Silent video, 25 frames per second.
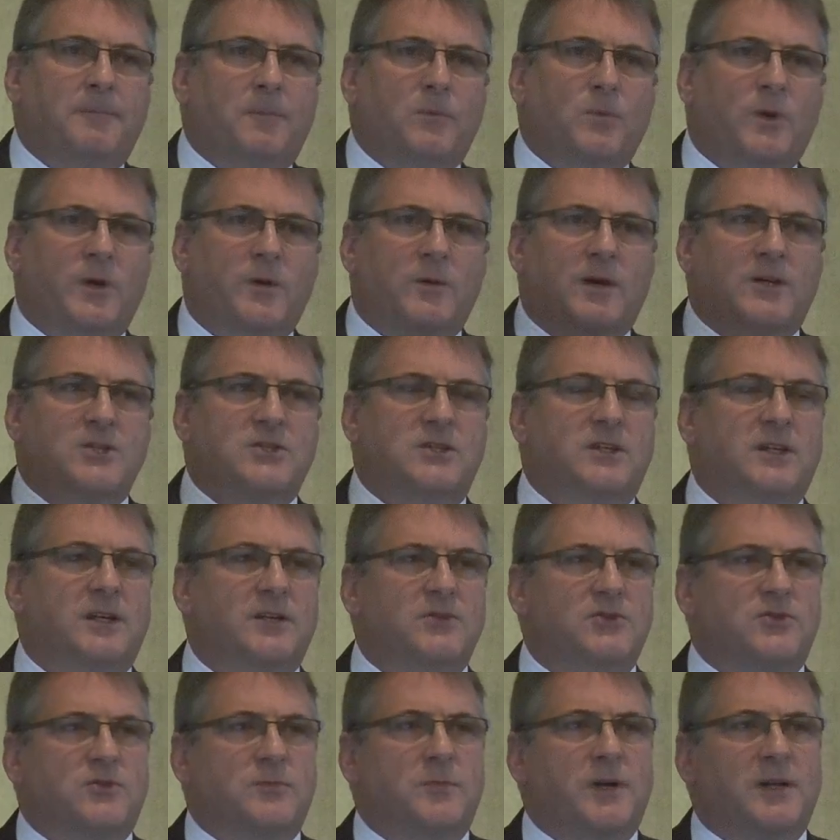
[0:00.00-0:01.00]
We were actually
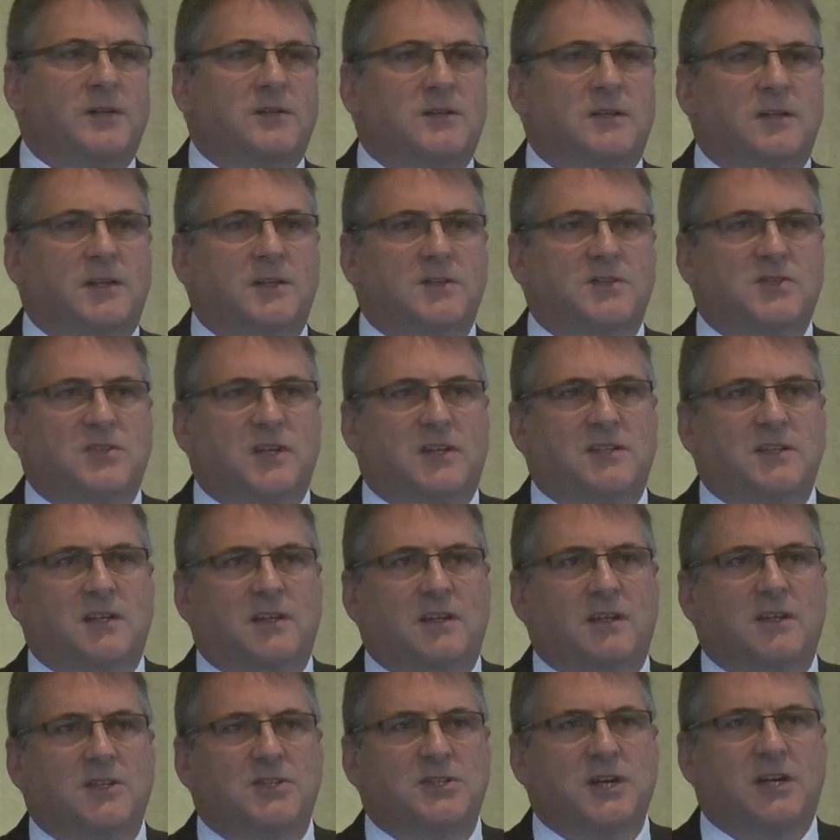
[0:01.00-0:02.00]
instrumental in setting
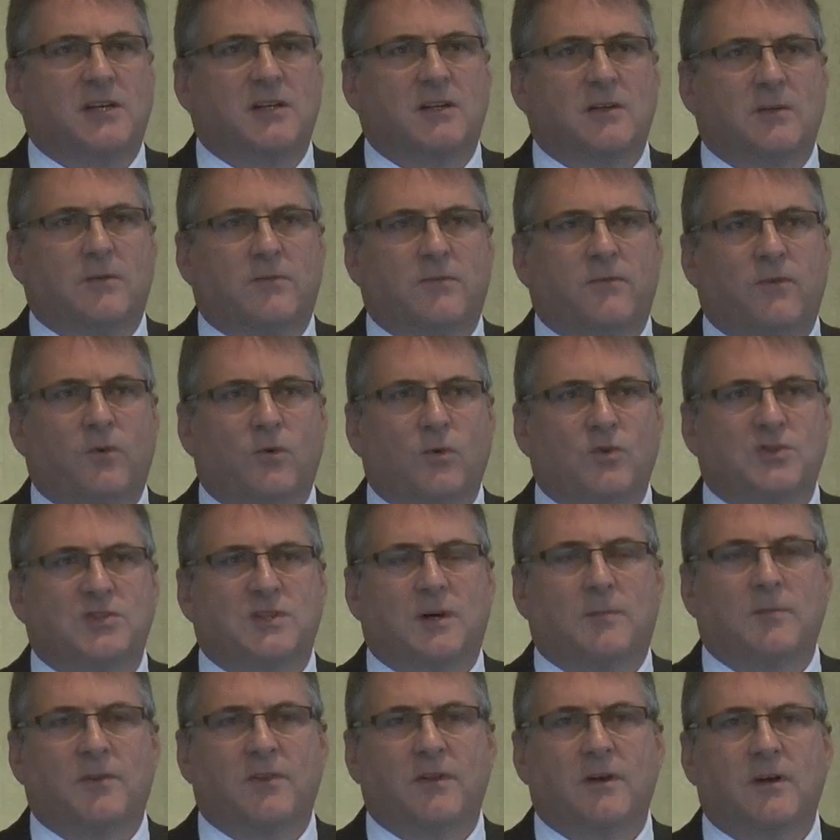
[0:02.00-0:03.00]
the agenda for
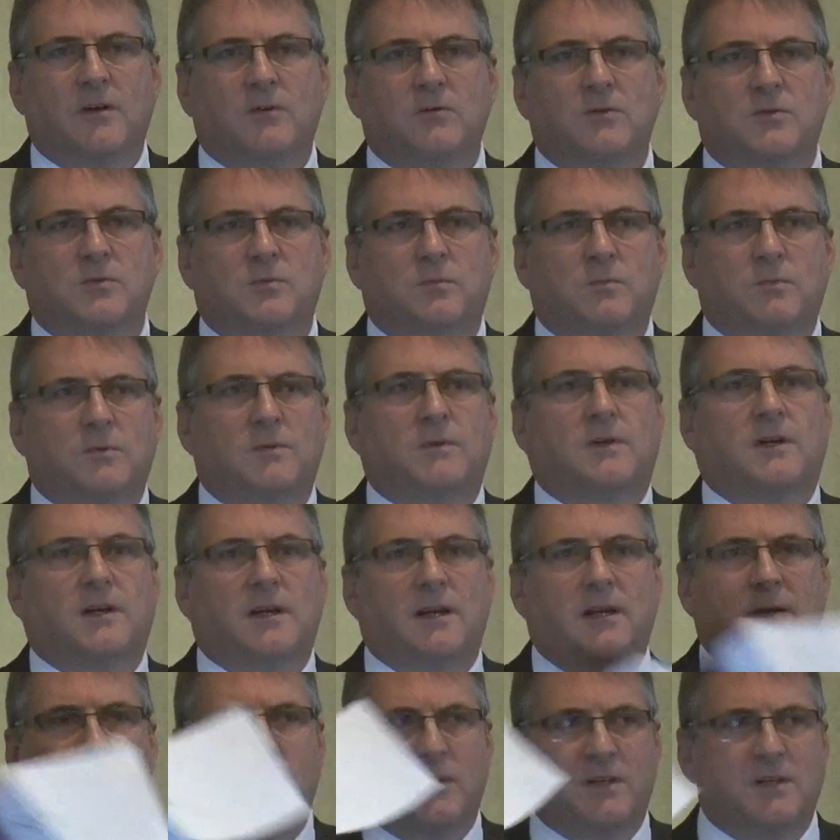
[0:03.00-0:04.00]
some of those.
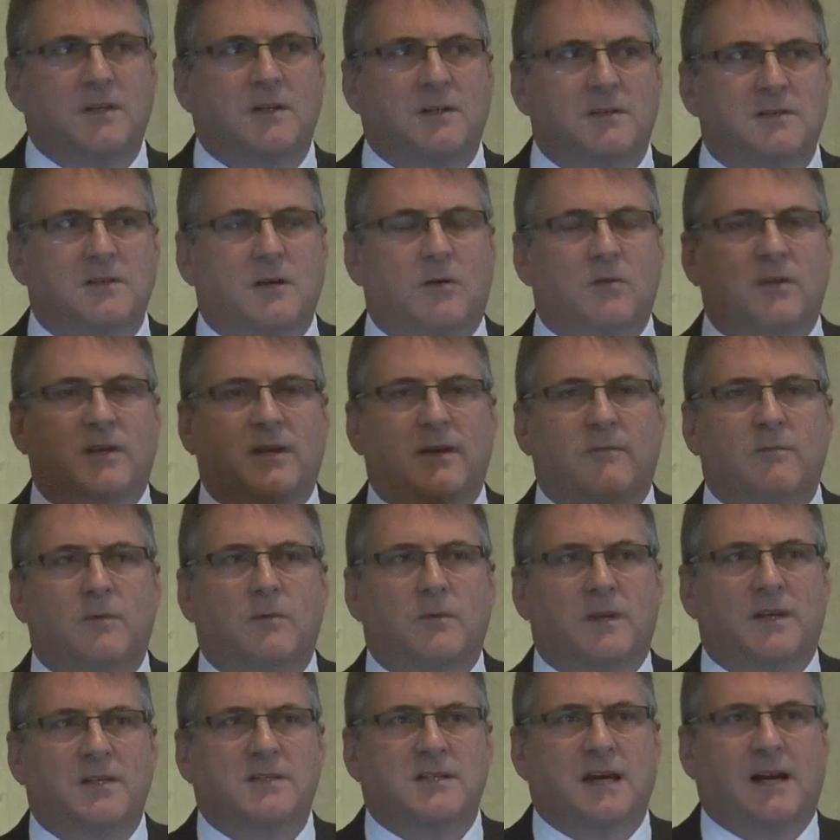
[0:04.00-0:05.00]
Clearly, we didn't tell the
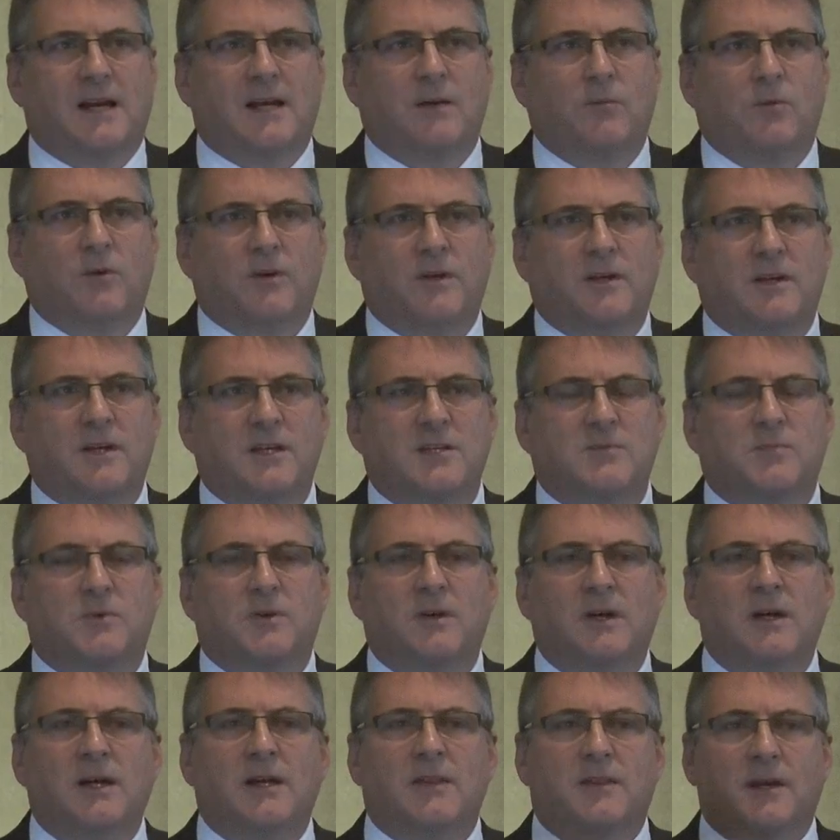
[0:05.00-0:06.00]
government exactly what it is,
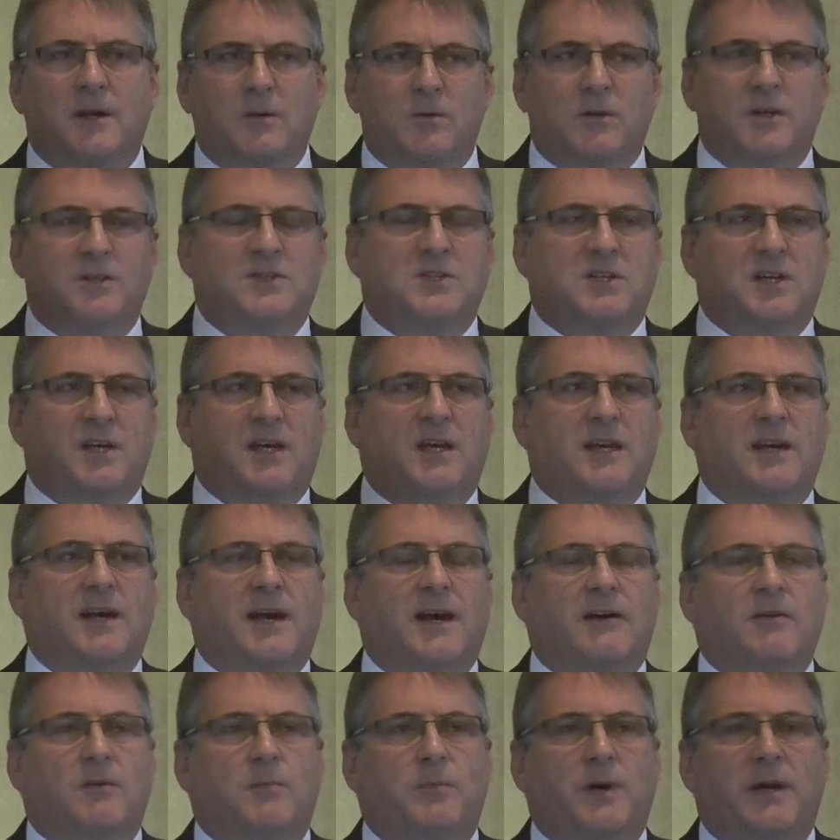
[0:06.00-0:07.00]
but they were seeking
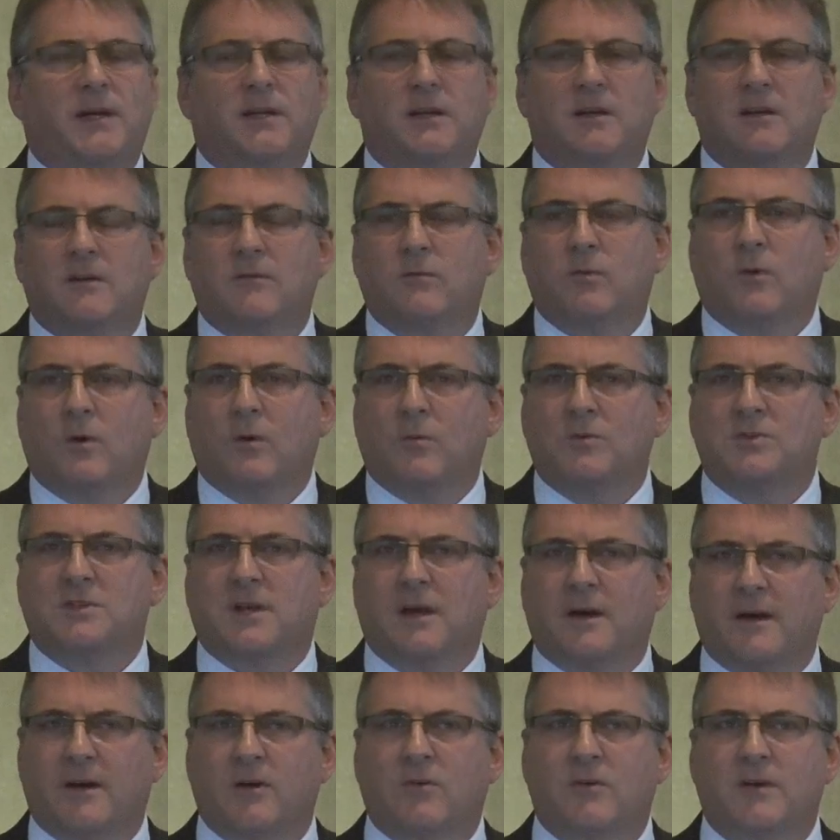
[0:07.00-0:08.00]
our opinion of what was
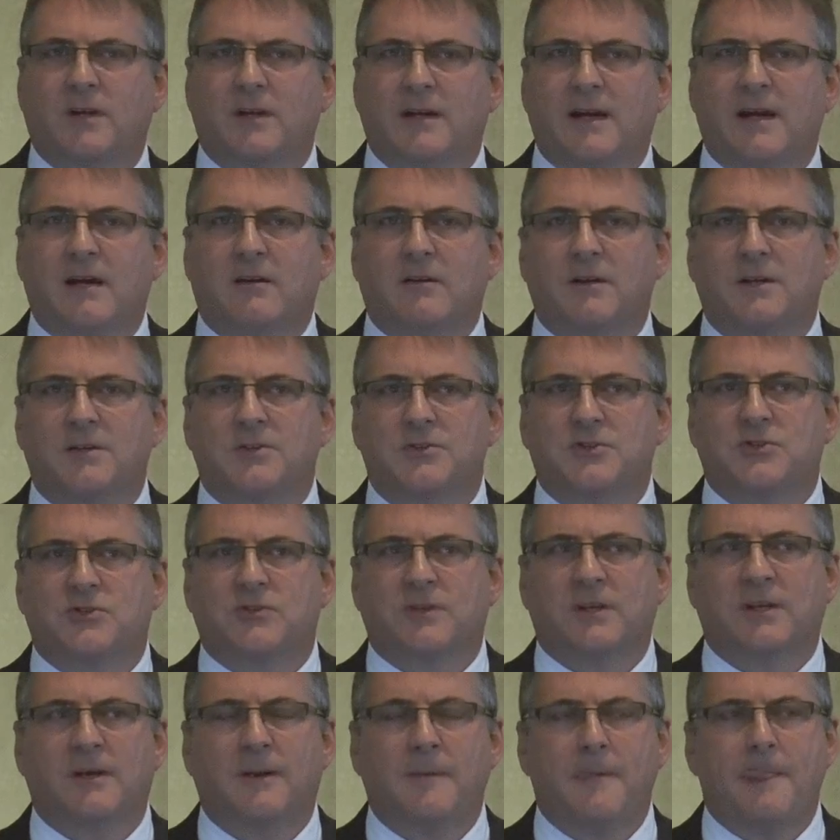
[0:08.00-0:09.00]
going on in our
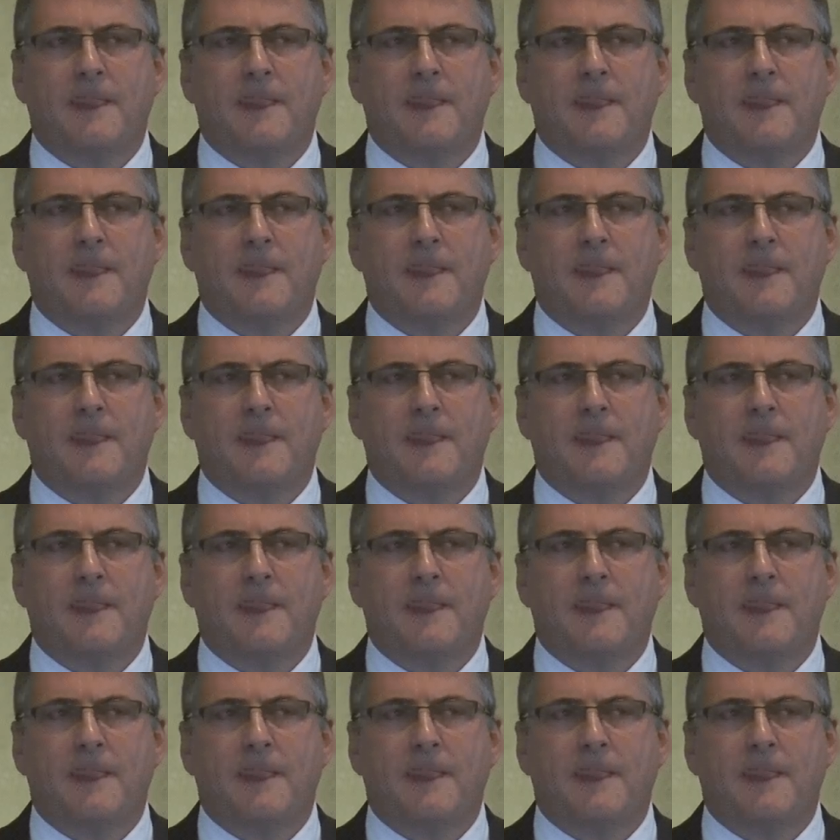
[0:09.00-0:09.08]
industry,